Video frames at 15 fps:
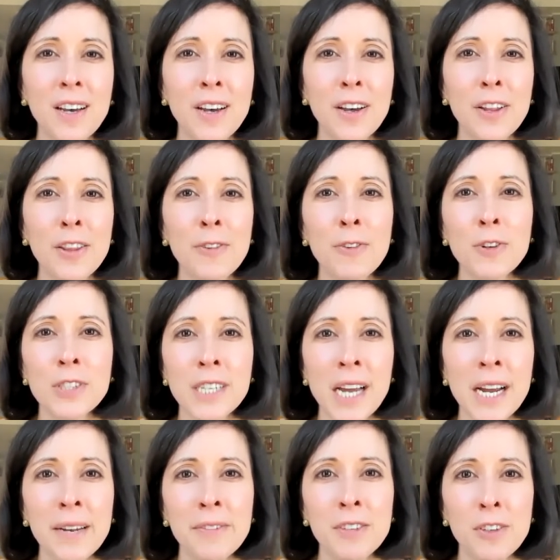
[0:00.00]
The first
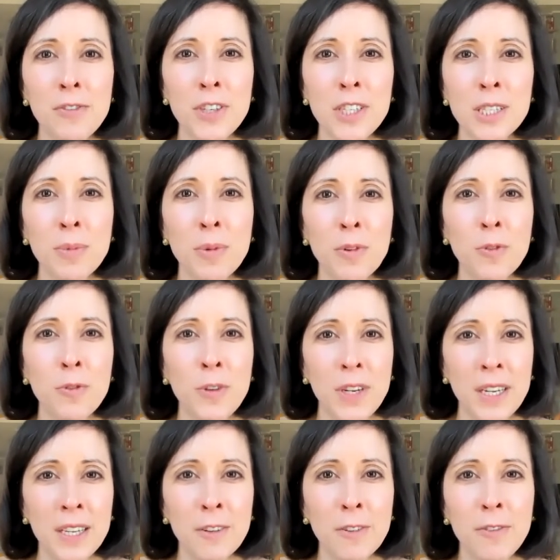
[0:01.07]
kind of defeasible
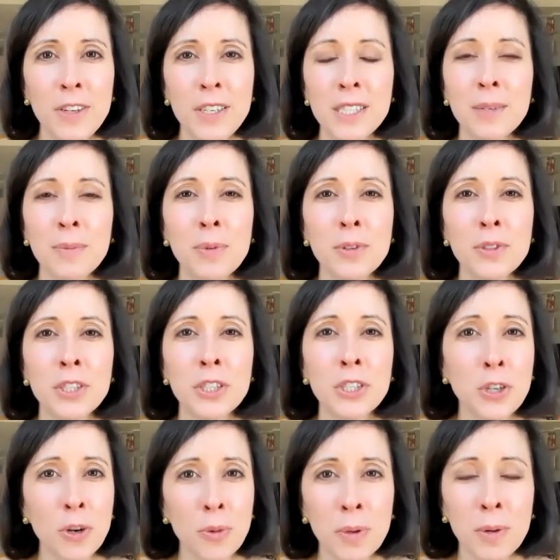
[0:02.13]
fee, the fee simple
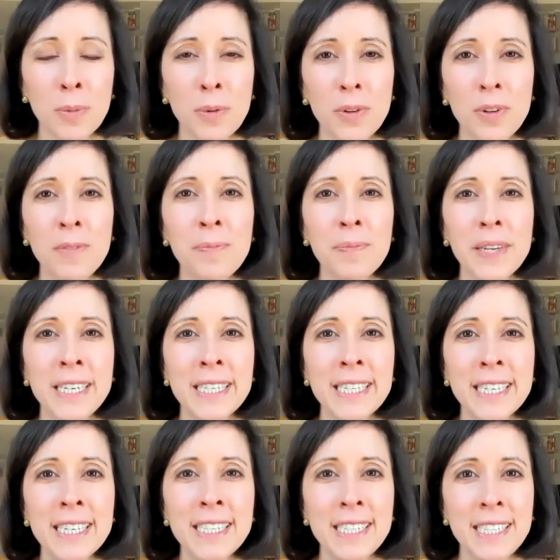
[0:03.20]
determinable, is
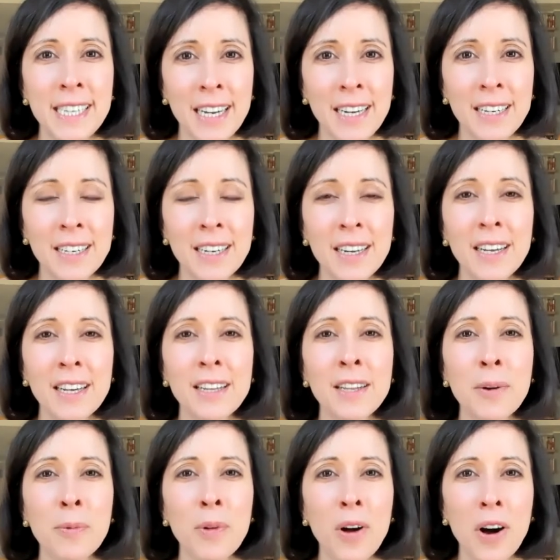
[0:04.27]
an estate
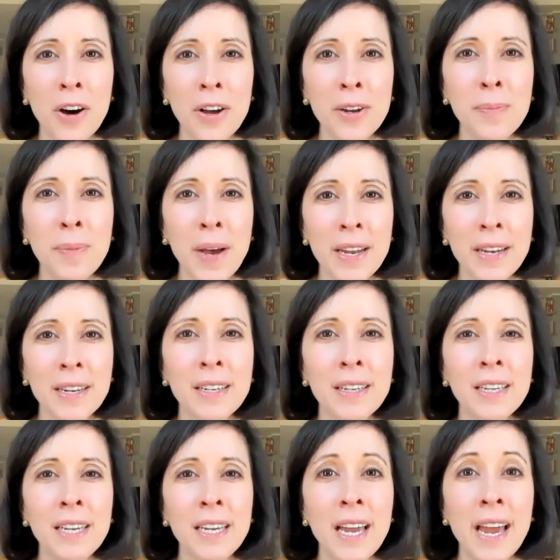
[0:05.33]
that will
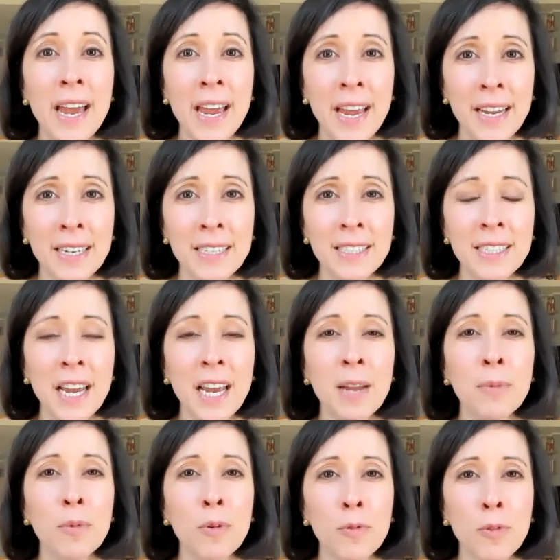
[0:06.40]
automatically end
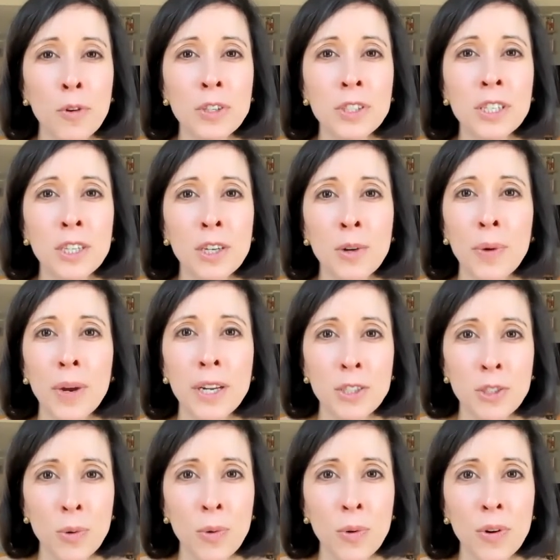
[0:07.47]
and revert to the
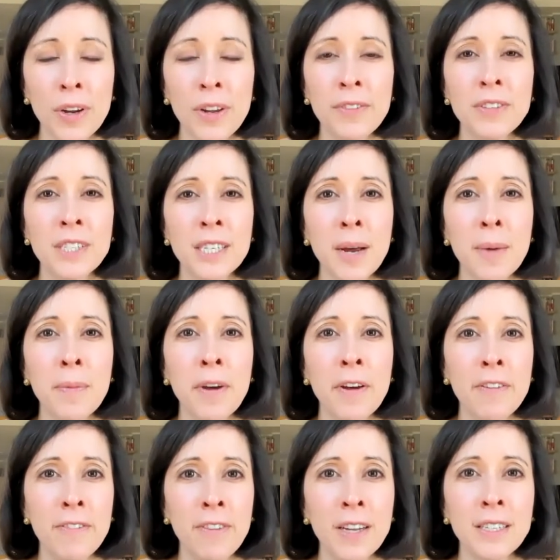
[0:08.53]
grantor if some
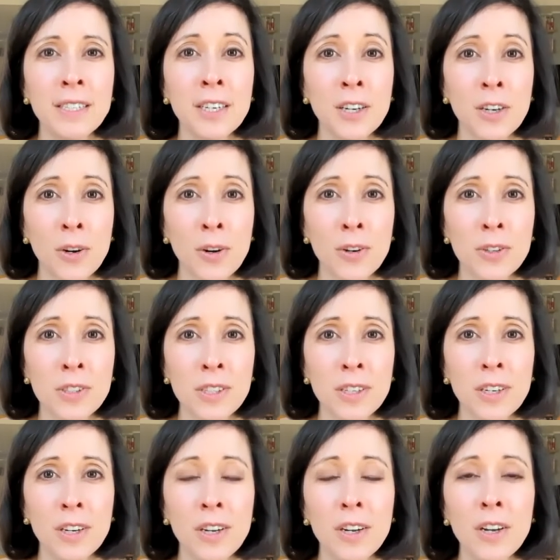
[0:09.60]
event occurs.
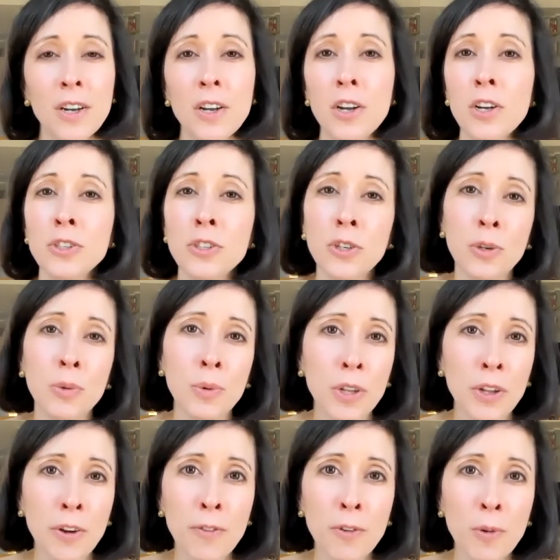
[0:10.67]
So you would
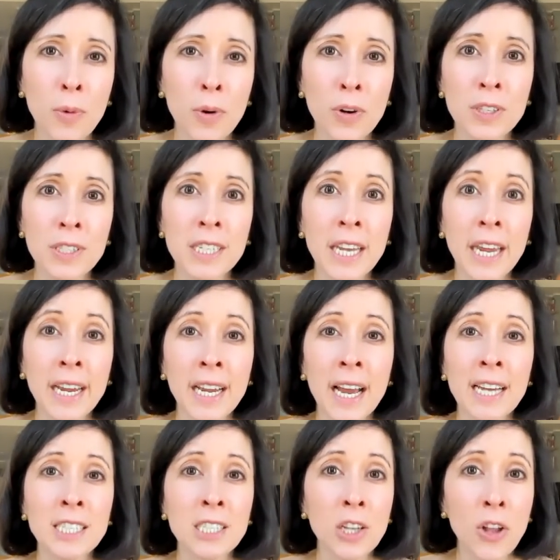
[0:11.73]
look for words like
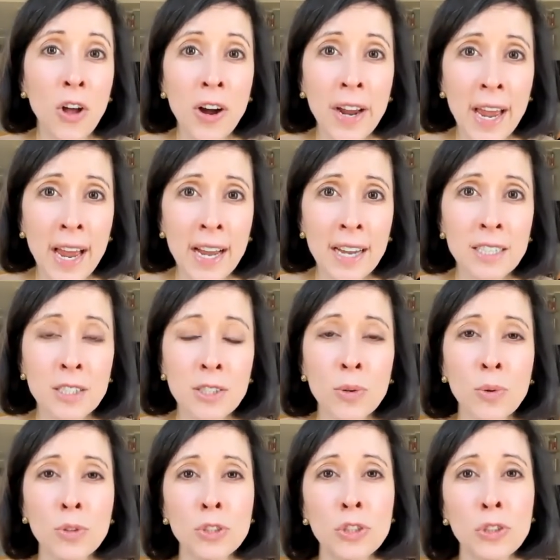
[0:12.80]
as long as,
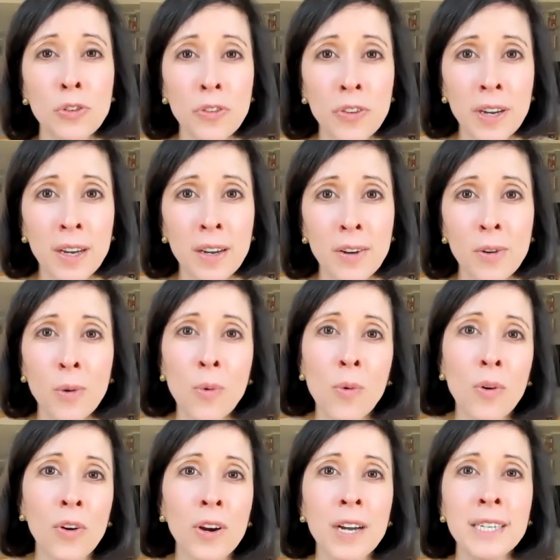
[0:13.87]
or during,
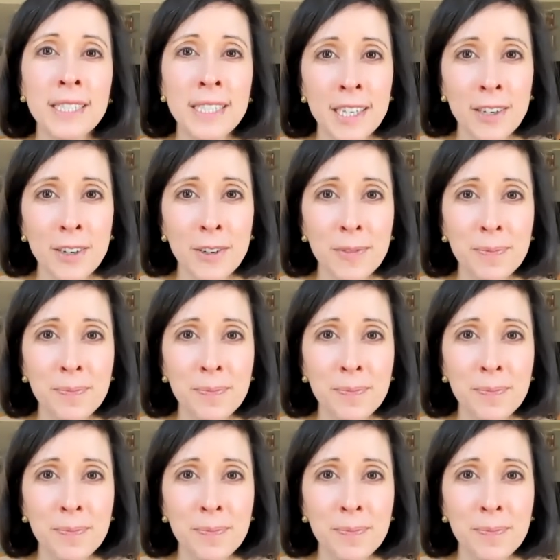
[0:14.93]
or until.